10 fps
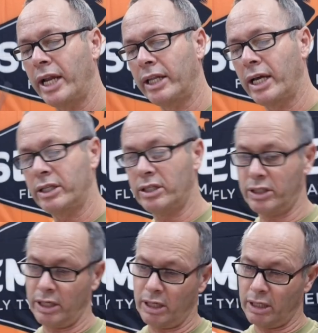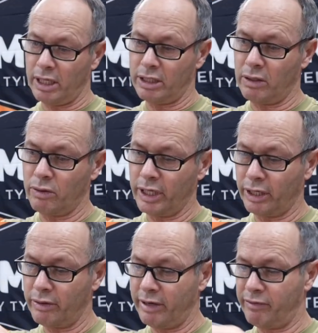That's looking
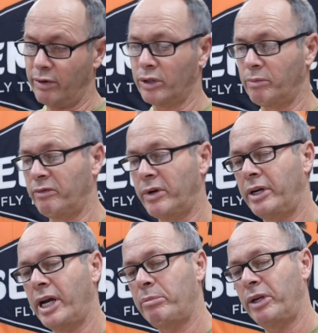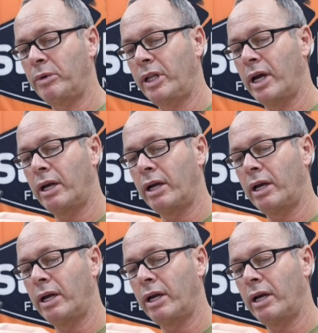great, folks. I'm very happy with that.